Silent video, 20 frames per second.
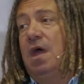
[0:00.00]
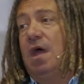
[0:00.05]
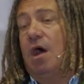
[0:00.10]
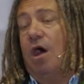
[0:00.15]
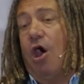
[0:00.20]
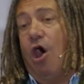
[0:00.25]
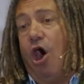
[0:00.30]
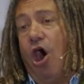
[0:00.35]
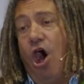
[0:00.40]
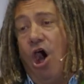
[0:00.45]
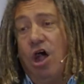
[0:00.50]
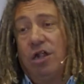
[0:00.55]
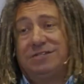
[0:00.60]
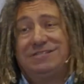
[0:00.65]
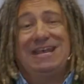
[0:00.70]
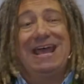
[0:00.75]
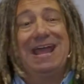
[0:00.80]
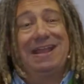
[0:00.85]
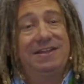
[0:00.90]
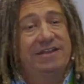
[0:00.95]
all
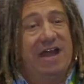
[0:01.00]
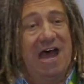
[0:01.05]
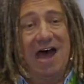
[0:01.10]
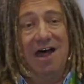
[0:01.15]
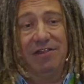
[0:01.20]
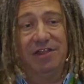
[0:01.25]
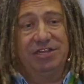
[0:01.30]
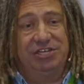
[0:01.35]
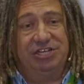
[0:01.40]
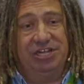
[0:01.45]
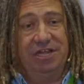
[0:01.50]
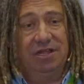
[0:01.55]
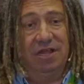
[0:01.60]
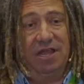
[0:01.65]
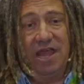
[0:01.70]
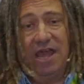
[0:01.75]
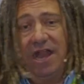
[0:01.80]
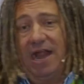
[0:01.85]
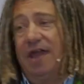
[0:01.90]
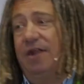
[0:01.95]
technology,
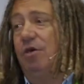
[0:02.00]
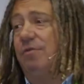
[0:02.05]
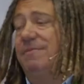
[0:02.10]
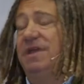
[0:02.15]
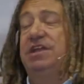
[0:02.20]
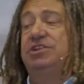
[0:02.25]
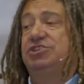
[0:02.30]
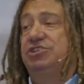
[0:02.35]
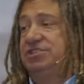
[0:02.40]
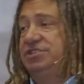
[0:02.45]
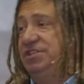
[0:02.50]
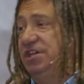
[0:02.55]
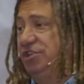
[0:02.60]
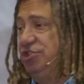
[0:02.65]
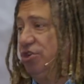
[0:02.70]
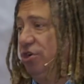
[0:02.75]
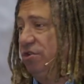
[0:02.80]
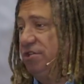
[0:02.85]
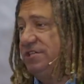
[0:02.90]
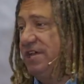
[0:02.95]
and I don't mean just
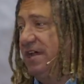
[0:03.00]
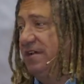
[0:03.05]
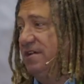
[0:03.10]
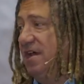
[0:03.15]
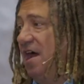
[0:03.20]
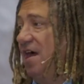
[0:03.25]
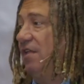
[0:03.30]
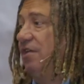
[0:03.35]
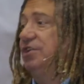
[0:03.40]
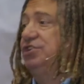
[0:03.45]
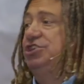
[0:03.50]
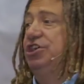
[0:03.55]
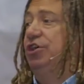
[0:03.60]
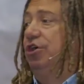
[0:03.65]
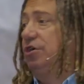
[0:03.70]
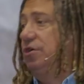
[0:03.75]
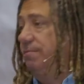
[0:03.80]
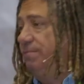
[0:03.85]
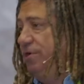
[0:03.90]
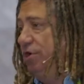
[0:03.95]
digital technology or
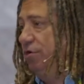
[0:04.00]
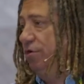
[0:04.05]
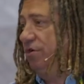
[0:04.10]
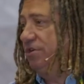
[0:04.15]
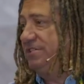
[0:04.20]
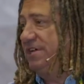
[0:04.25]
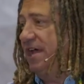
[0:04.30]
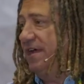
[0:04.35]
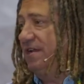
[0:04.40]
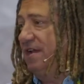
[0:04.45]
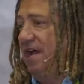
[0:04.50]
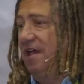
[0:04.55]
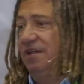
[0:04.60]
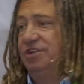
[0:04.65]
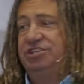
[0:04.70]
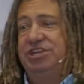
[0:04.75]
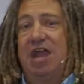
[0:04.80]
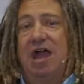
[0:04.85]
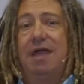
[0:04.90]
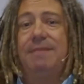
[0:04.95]
computer
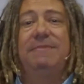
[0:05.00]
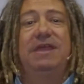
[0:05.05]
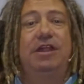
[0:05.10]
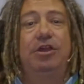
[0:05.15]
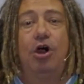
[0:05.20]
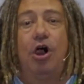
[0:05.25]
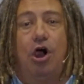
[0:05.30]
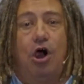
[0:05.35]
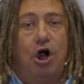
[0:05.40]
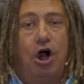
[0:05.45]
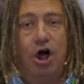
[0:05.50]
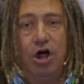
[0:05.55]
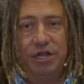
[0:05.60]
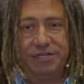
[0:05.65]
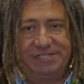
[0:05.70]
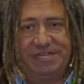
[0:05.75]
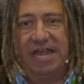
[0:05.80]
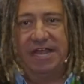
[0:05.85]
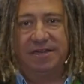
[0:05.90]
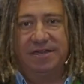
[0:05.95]
technology, I mean all
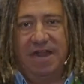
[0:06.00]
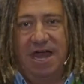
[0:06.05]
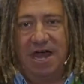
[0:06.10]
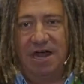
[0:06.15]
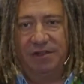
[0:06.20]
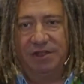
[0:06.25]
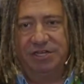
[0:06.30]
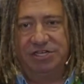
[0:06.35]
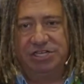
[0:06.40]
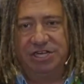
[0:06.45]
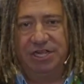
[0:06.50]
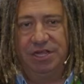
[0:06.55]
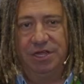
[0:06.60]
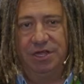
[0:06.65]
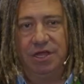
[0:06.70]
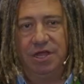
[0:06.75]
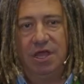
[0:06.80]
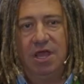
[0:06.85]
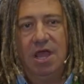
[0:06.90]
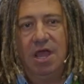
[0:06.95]
technology,
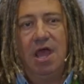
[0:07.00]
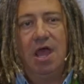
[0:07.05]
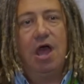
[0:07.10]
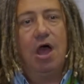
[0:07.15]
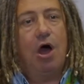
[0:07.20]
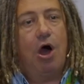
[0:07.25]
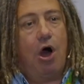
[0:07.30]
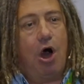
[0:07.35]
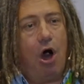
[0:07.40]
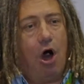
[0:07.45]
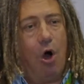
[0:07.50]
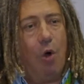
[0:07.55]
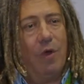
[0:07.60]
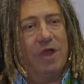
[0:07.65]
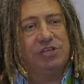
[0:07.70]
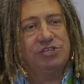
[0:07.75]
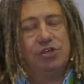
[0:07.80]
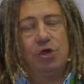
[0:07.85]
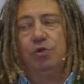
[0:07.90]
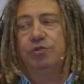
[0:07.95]

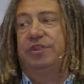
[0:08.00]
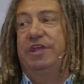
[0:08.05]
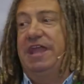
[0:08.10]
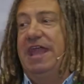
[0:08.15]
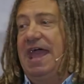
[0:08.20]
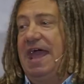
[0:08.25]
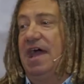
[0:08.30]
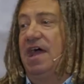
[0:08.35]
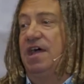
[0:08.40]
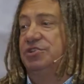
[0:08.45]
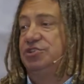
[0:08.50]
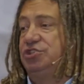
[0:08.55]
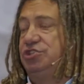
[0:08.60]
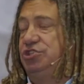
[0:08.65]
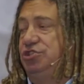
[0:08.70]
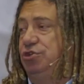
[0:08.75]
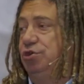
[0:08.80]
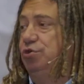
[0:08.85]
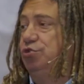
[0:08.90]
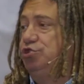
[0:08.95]
always only has
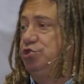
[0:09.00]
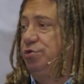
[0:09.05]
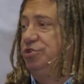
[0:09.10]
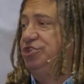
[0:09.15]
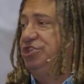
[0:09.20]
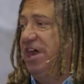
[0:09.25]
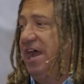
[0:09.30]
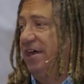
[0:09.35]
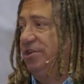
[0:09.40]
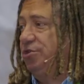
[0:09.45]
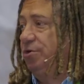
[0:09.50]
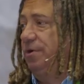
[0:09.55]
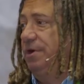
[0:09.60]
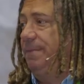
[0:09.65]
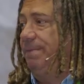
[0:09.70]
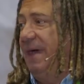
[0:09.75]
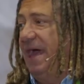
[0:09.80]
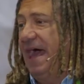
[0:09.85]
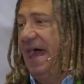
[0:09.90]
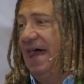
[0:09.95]
2 trajectory
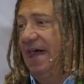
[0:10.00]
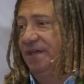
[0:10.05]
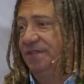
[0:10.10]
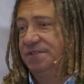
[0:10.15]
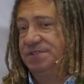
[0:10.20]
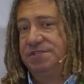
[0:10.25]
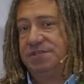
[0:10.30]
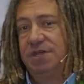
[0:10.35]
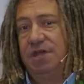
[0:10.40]
paths.